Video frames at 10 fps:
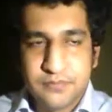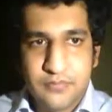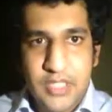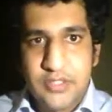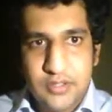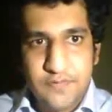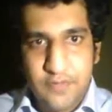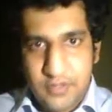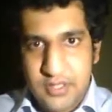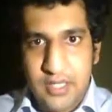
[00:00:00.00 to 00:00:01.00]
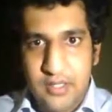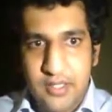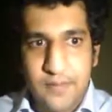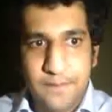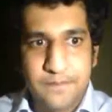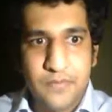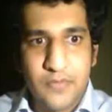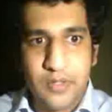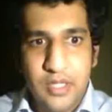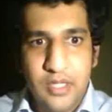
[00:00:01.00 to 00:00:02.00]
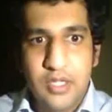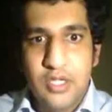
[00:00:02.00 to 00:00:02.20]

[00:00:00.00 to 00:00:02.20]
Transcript: That's Foster Kennedy. Okay,